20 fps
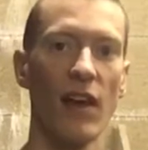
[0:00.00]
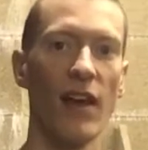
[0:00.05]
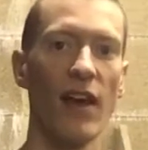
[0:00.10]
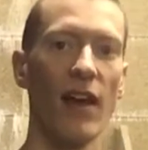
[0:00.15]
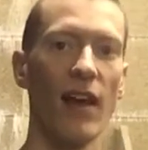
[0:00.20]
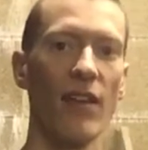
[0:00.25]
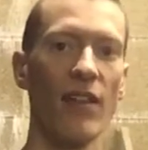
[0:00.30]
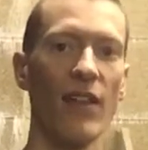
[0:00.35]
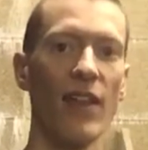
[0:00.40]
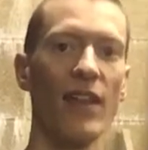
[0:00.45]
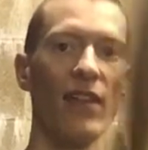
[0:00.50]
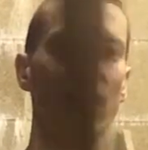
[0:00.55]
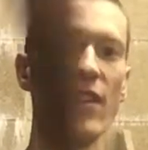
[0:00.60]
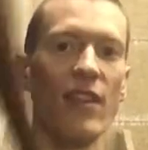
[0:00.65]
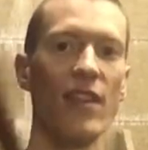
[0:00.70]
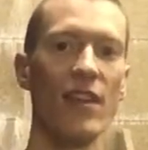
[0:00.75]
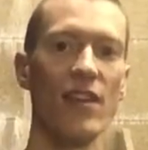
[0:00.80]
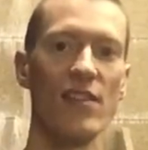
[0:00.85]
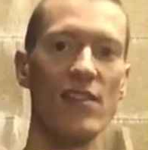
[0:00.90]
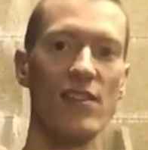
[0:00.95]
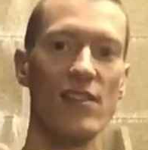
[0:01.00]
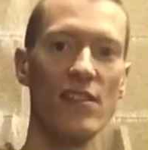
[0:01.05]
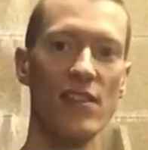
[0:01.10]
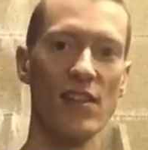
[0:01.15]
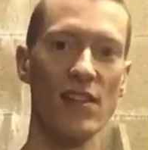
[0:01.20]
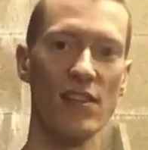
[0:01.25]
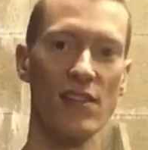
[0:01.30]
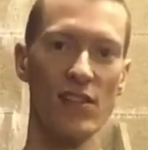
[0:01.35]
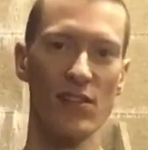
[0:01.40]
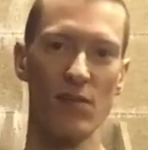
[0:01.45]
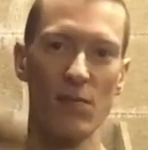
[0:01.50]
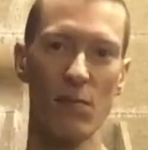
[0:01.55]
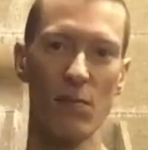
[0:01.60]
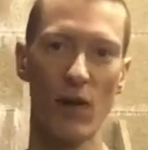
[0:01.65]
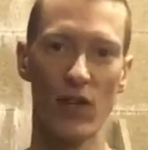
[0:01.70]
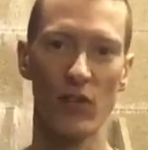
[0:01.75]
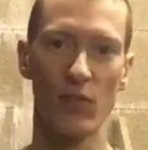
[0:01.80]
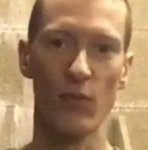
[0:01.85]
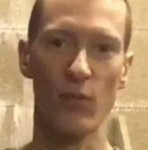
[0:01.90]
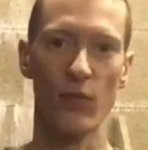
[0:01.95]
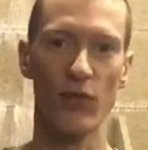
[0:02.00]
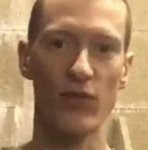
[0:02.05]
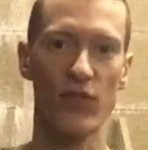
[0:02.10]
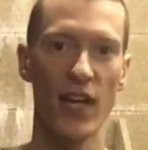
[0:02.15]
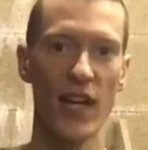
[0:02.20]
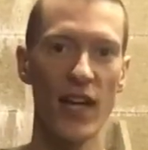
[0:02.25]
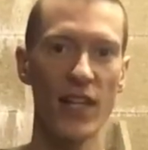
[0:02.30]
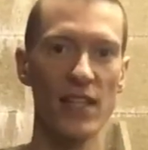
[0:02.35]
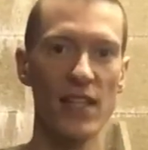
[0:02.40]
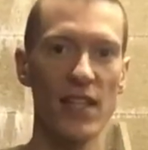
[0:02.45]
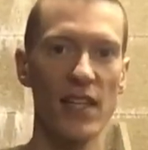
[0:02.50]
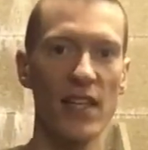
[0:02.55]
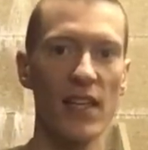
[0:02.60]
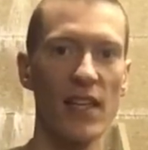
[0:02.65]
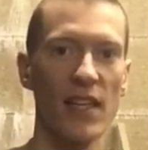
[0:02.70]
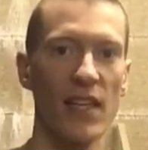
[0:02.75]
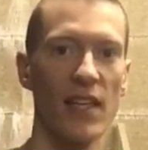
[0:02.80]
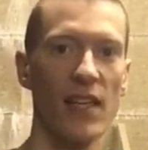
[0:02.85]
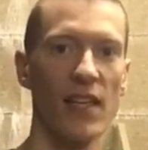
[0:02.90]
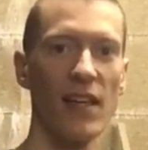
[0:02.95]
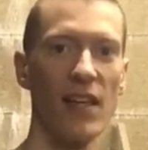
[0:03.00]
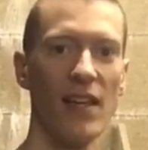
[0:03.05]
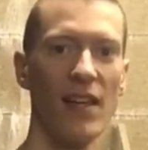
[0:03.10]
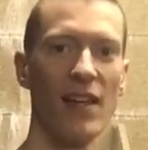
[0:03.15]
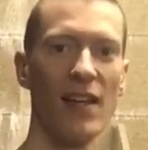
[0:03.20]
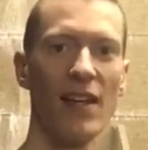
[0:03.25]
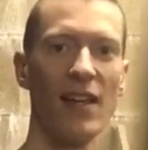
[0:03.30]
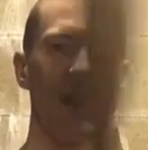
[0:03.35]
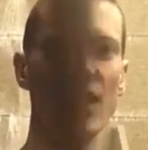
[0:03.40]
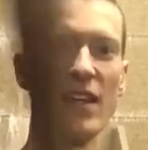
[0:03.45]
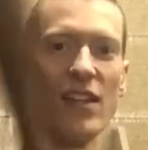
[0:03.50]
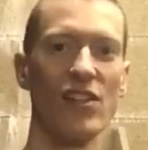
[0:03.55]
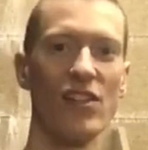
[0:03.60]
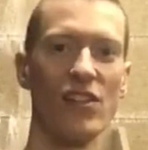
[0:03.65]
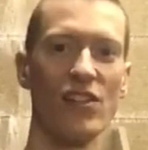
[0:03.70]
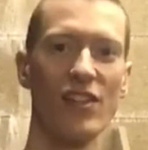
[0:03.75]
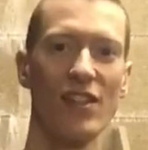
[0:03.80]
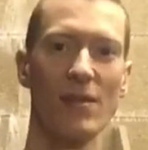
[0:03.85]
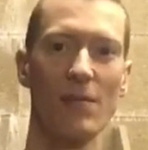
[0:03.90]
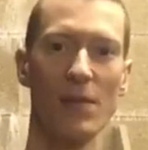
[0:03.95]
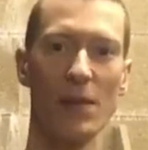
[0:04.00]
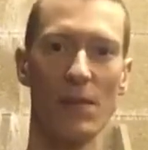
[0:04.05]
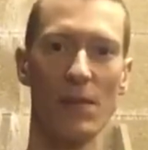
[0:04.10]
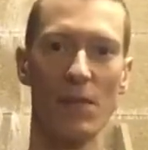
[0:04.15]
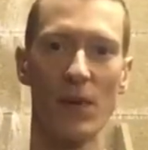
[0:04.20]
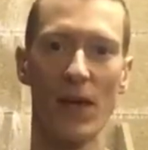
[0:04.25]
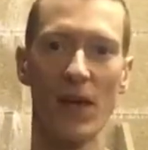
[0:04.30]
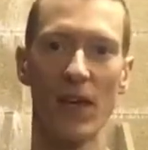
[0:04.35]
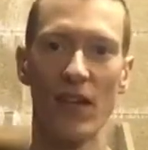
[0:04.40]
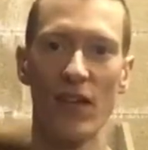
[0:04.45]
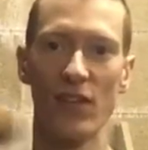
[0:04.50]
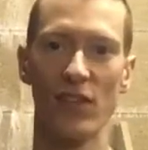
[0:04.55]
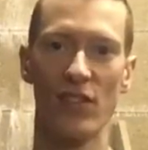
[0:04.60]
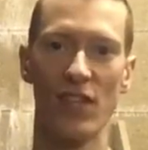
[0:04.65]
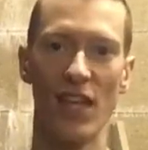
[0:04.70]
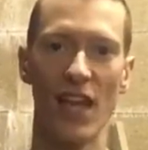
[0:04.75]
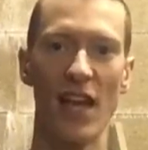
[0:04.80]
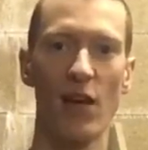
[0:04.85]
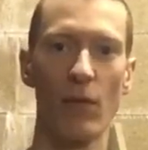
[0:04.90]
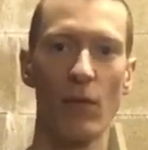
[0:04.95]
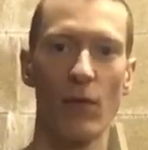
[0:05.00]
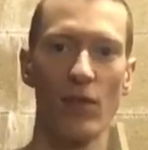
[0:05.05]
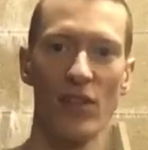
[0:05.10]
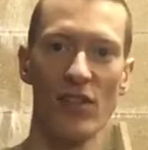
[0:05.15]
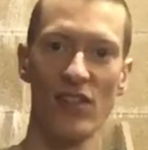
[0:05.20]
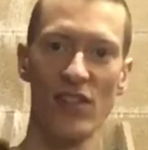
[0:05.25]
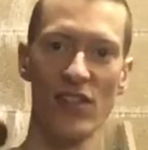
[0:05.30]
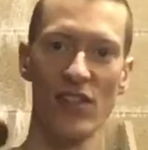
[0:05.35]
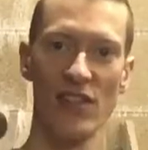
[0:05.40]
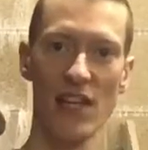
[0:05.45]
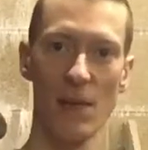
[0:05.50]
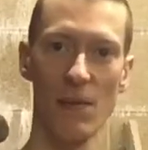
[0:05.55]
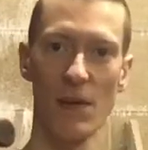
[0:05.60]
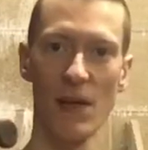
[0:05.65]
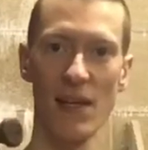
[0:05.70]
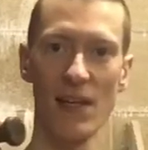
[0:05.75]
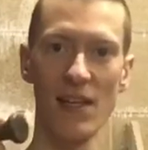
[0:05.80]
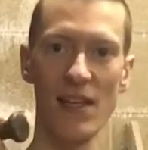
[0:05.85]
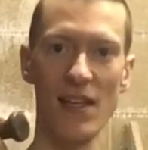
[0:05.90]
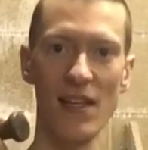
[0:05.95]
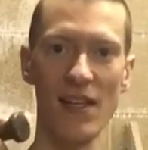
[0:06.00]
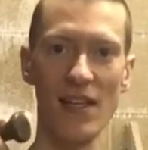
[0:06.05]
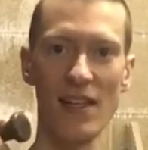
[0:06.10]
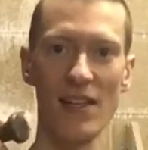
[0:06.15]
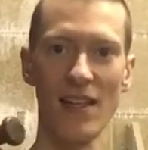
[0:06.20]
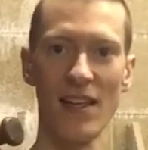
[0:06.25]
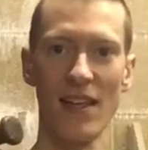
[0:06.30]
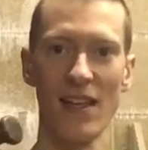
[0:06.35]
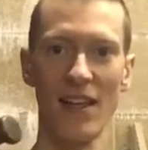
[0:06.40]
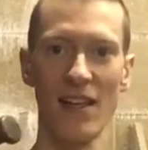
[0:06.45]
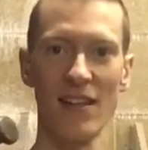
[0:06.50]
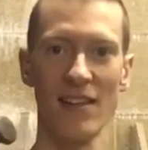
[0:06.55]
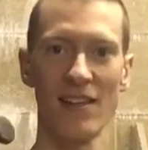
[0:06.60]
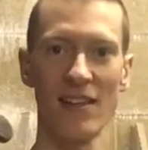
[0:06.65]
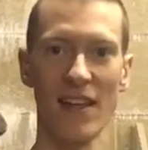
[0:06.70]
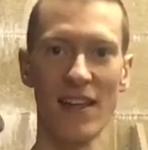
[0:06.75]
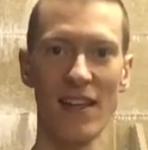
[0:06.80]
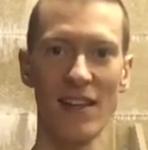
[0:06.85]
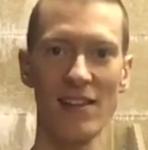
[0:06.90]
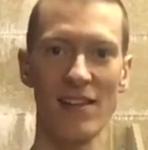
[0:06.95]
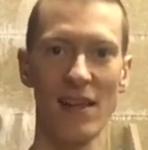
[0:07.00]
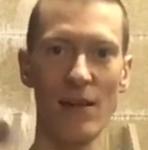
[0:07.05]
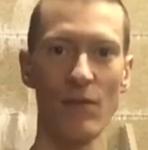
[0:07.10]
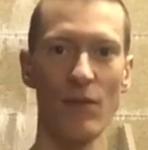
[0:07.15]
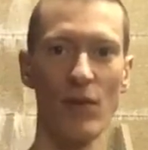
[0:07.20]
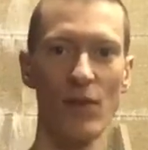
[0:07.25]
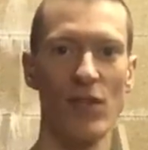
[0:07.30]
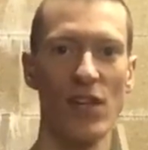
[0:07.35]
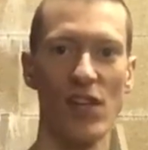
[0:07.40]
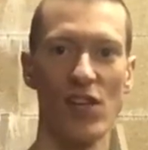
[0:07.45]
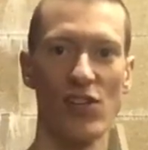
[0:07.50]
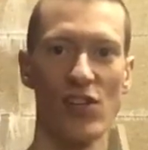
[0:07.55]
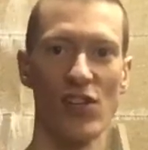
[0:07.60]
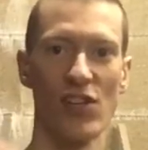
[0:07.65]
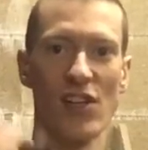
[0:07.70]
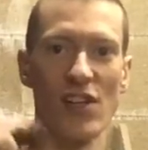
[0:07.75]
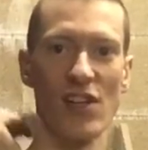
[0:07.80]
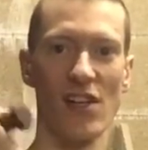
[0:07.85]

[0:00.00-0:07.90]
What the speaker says: And then this is just much more static, and it just can be a bit, because the elbow needs to dip in to get that same rotation.